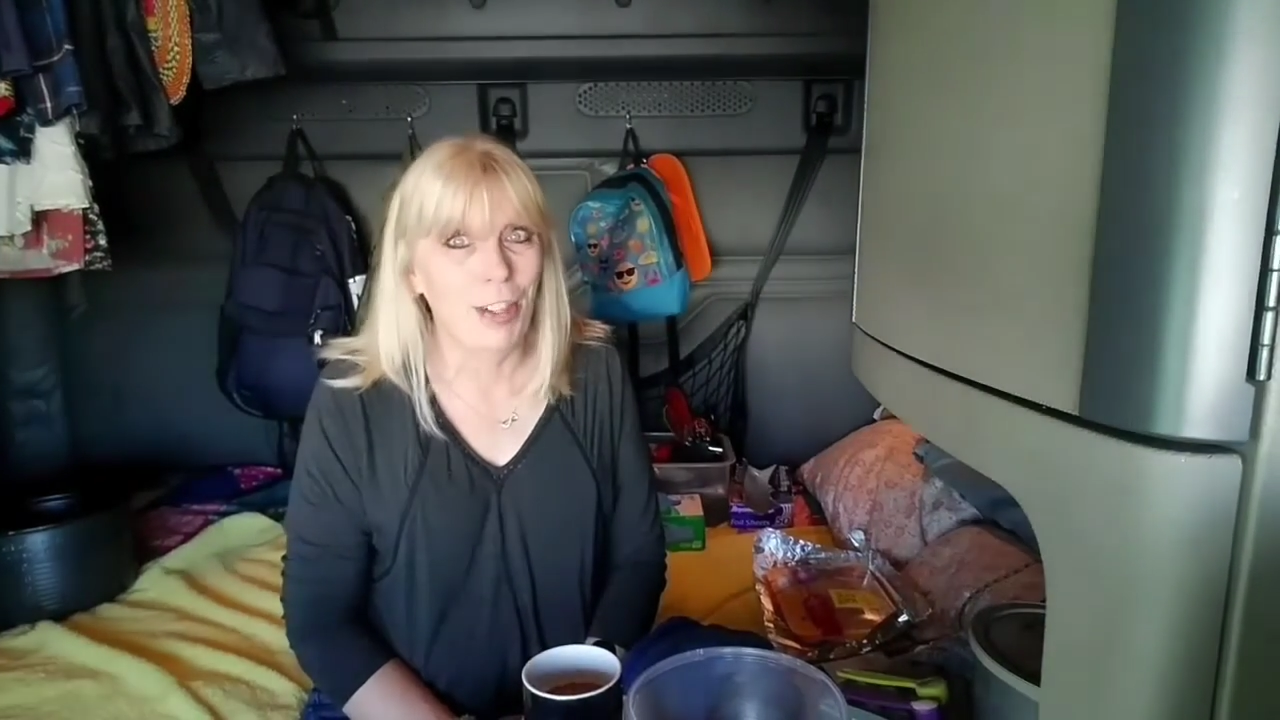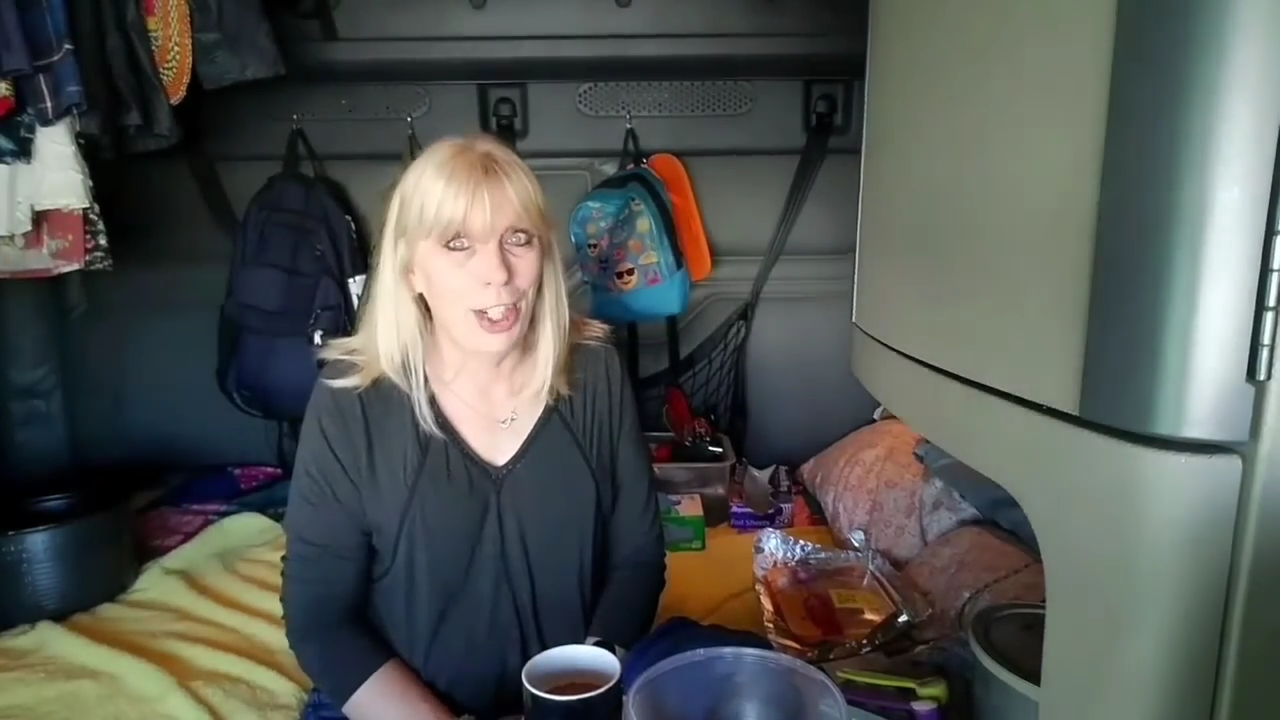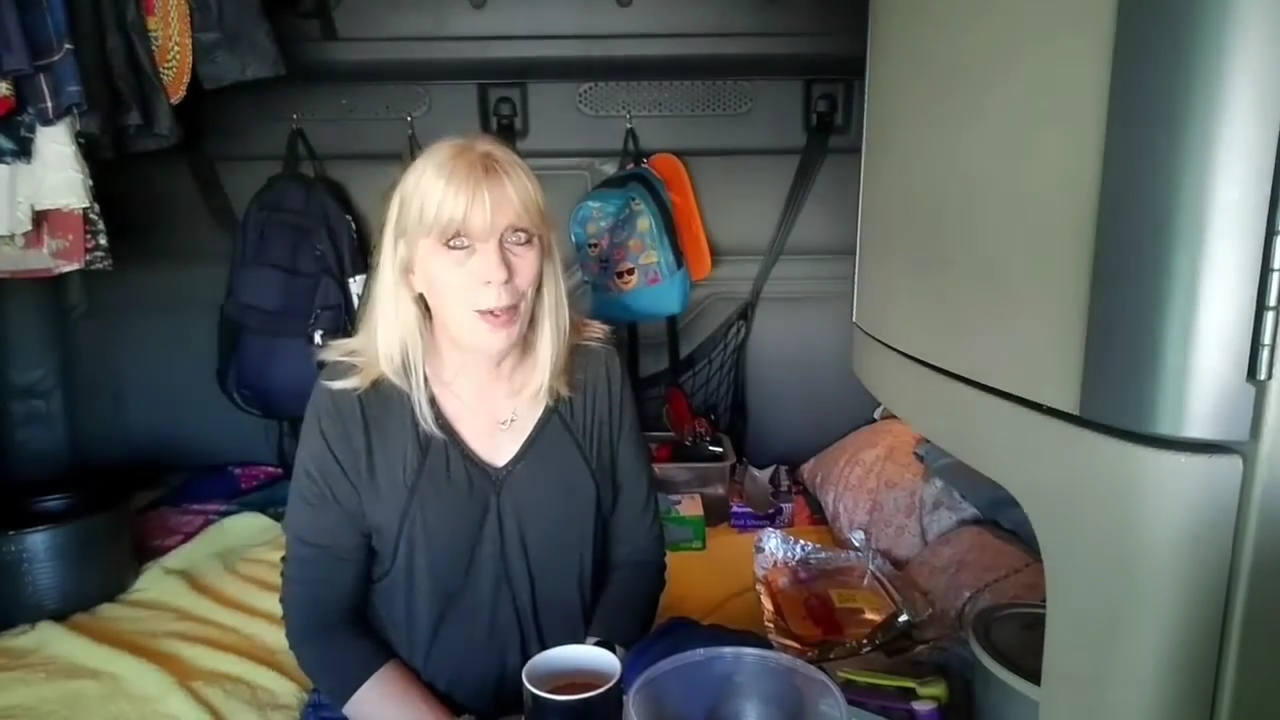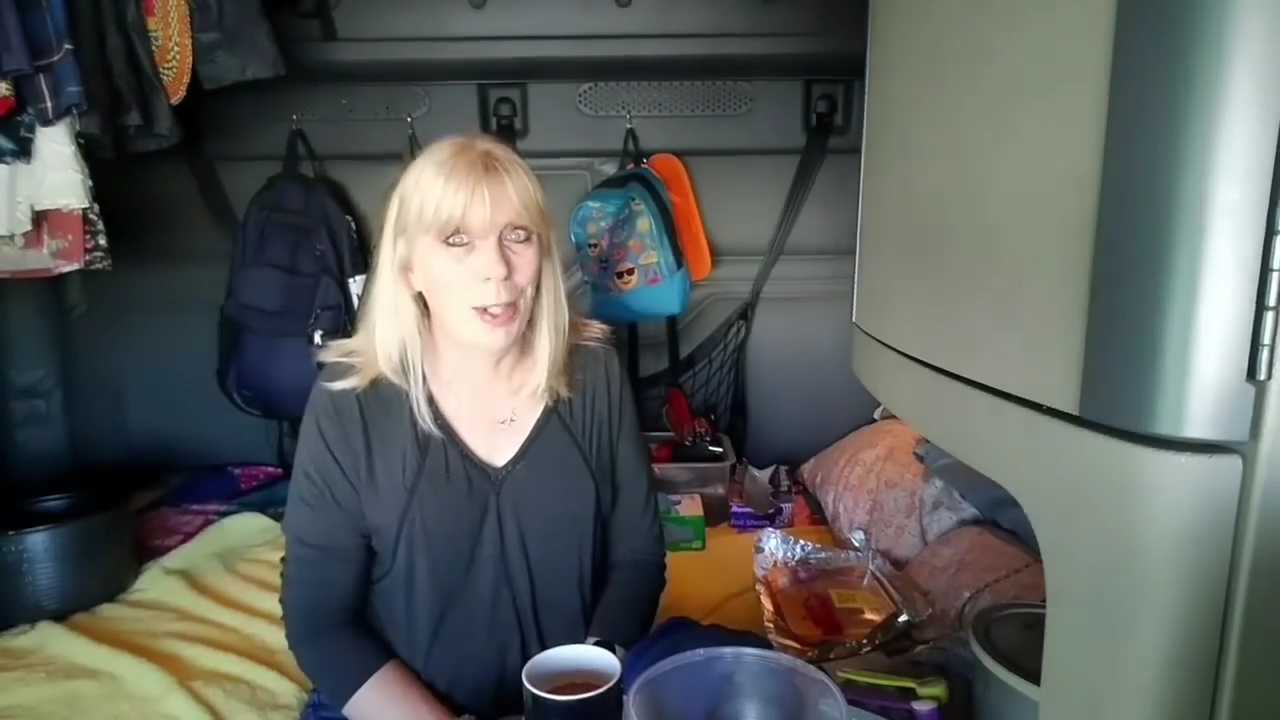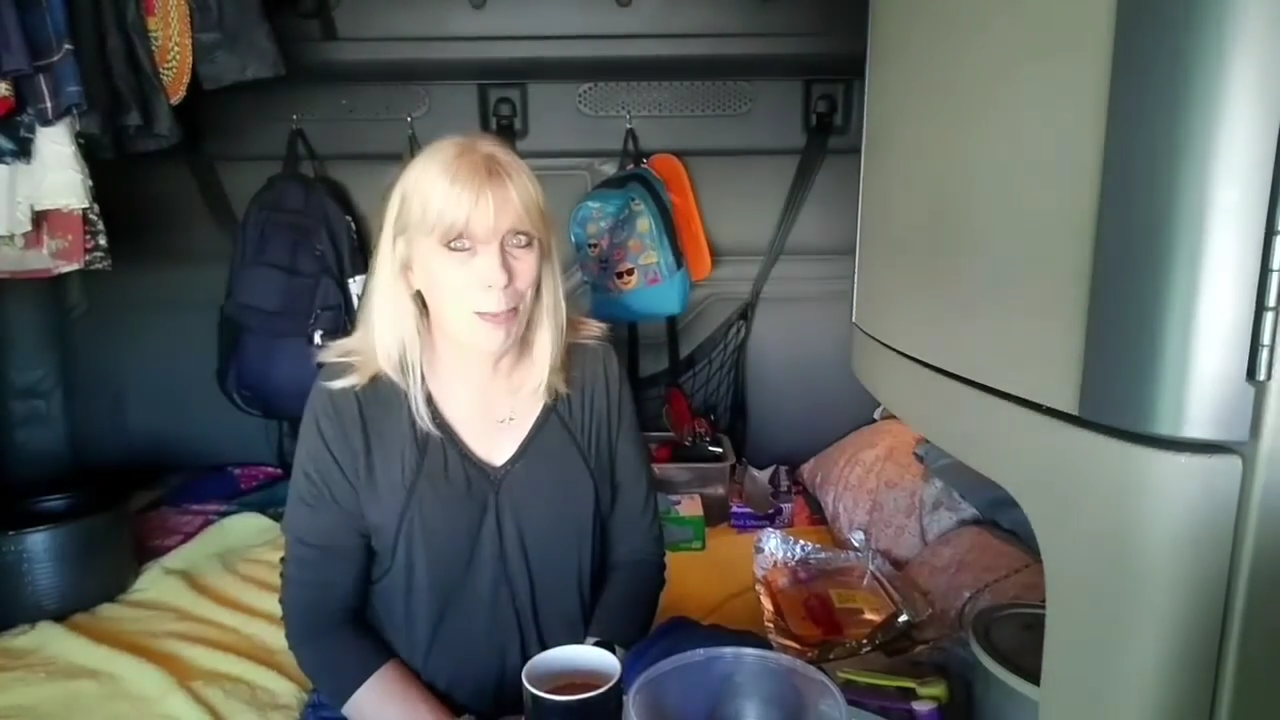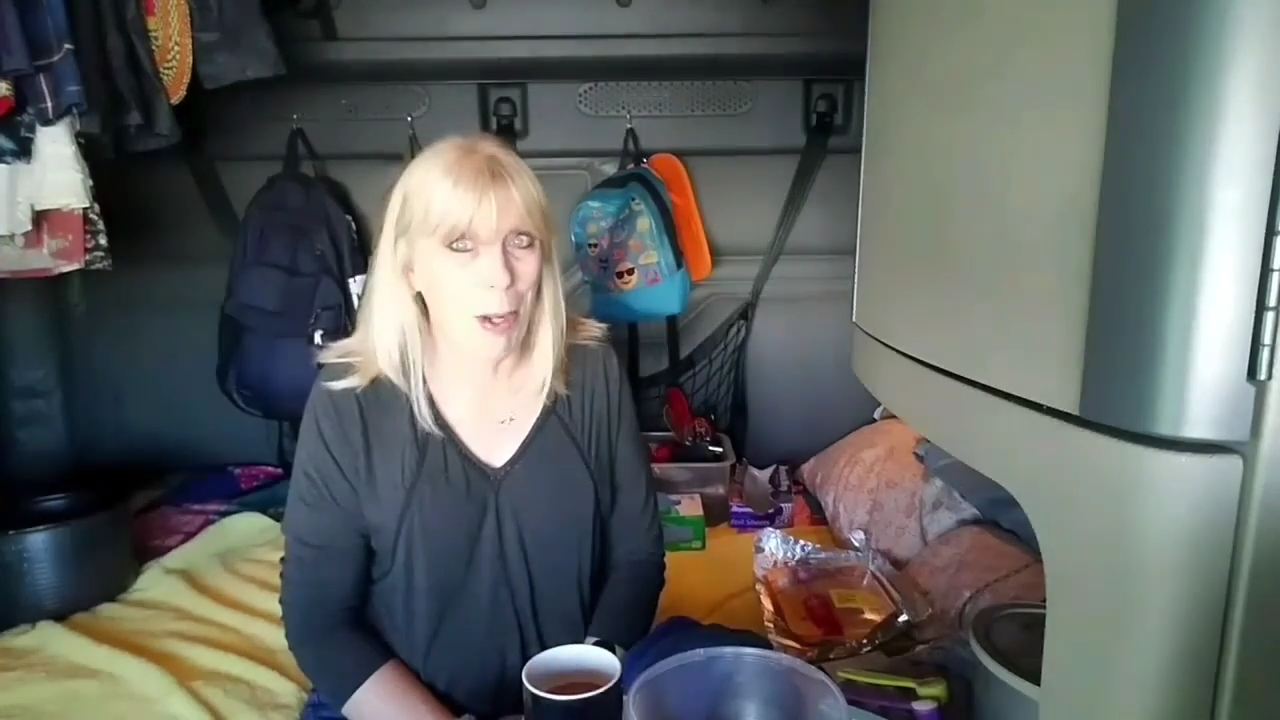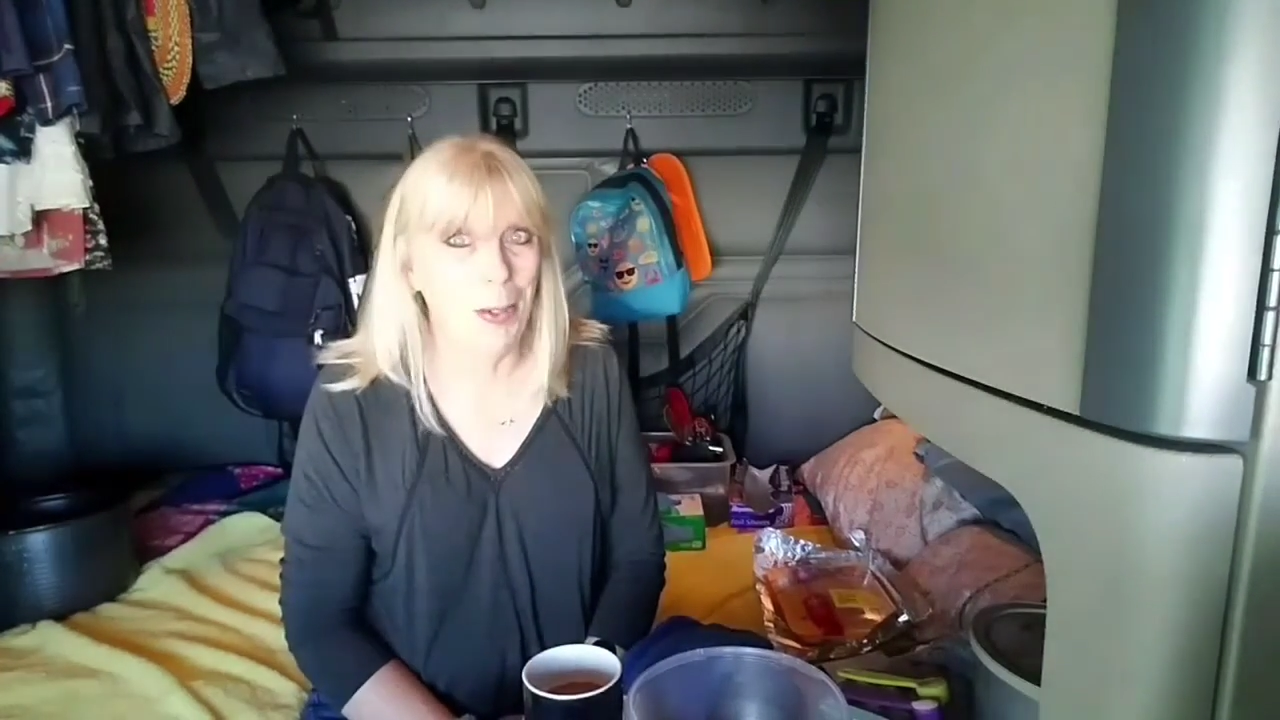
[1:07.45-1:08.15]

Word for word: this video